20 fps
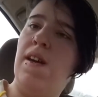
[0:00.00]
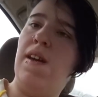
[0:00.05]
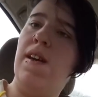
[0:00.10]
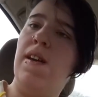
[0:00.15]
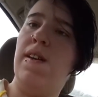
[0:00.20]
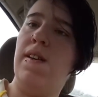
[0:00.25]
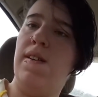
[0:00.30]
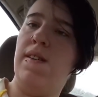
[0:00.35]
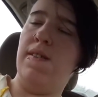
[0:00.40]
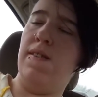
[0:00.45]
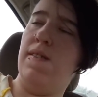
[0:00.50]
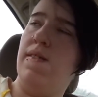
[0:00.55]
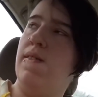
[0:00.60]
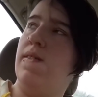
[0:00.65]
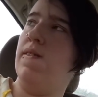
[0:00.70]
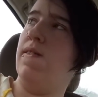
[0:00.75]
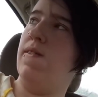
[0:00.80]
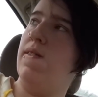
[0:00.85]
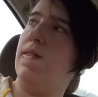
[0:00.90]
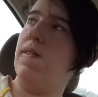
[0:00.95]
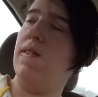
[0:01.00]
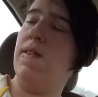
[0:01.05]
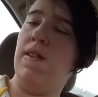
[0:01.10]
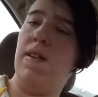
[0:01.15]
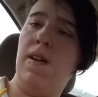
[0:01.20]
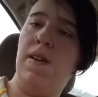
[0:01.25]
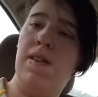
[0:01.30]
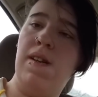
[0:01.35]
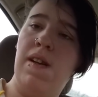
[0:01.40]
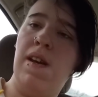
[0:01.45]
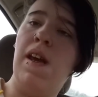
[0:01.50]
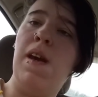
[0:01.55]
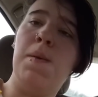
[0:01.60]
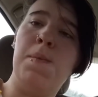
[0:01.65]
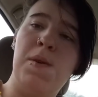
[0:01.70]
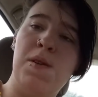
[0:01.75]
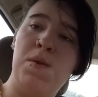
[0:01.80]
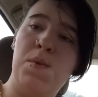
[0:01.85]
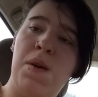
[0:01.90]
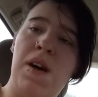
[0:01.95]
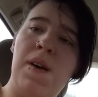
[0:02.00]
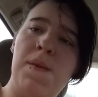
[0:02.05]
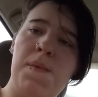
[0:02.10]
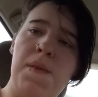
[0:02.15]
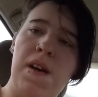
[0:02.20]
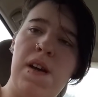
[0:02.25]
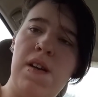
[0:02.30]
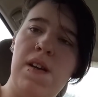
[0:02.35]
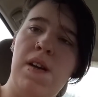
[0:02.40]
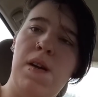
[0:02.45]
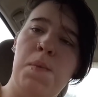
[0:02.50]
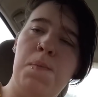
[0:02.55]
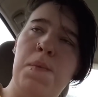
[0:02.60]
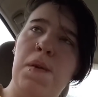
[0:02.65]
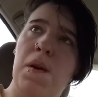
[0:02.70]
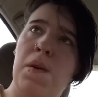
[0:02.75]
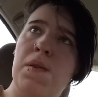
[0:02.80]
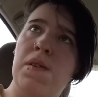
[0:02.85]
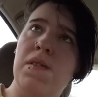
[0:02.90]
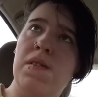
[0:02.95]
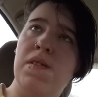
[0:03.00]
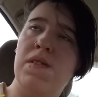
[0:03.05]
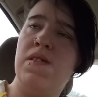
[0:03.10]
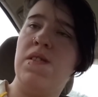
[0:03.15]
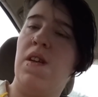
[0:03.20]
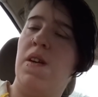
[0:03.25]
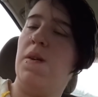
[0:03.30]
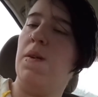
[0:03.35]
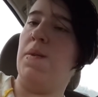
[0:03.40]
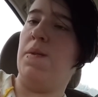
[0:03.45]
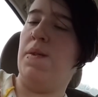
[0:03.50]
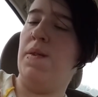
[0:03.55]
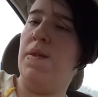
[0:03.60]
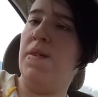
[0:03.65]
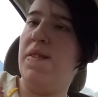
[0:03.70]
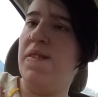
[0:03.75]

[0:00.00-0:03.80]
and you know, I didn't have much Wi-Fi to upload it, so